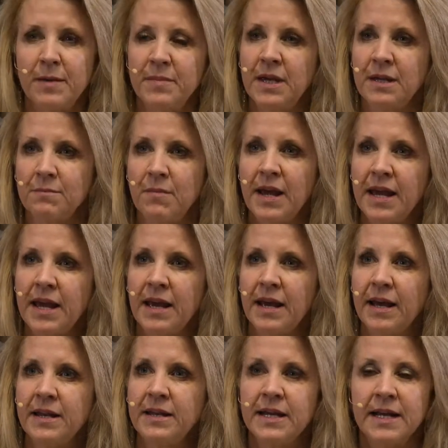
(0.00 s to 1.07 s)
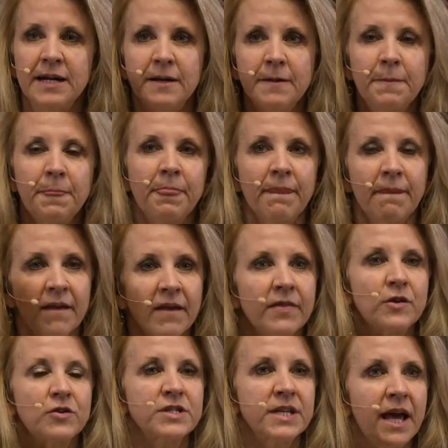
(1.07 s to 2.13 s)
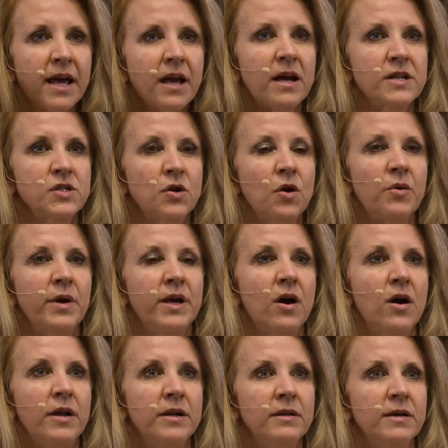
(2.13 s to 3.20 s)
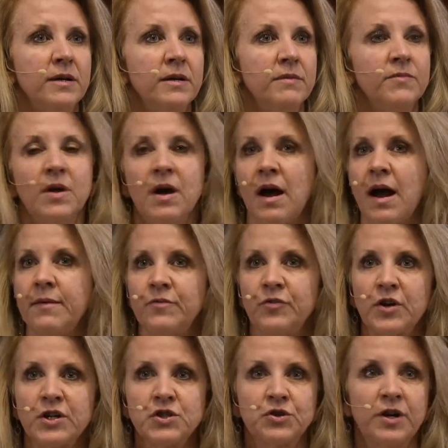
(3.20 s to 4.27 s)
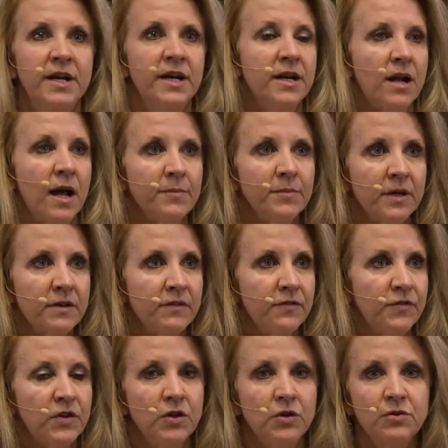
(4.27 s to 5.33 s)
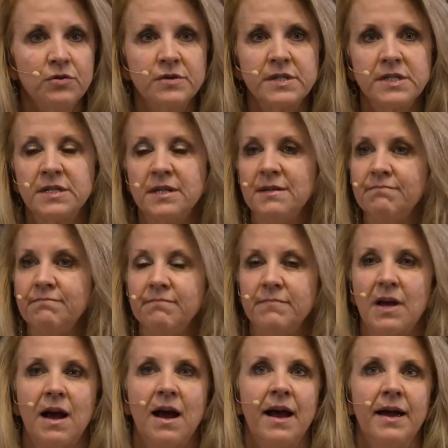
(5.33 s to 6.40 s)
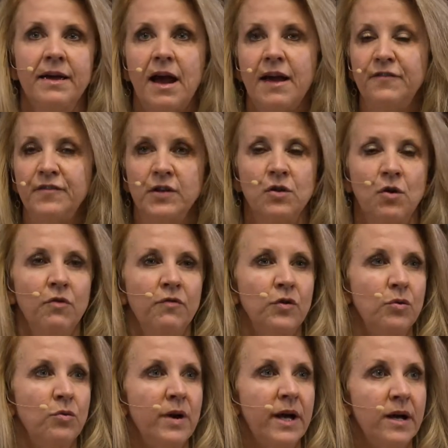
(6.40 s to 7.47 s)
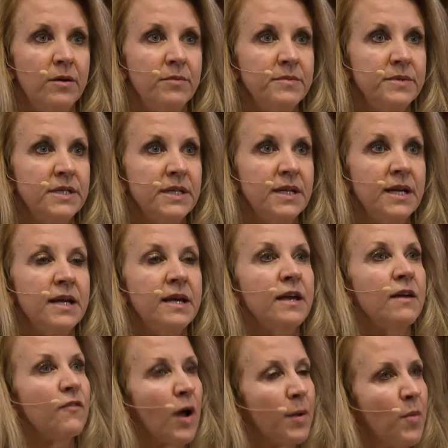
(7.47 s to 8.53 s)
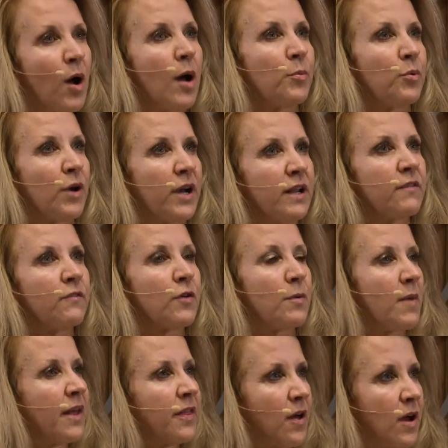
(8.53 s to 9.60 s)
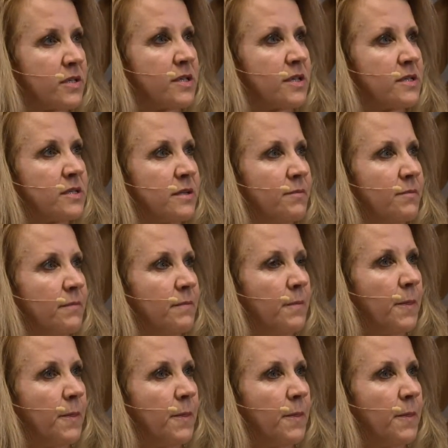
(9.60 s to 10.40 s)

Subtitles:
I'm in my head, there's chaos going on. I'm frustrated, I'm confused, I feel overwhelmed if I'm operating from my thought system.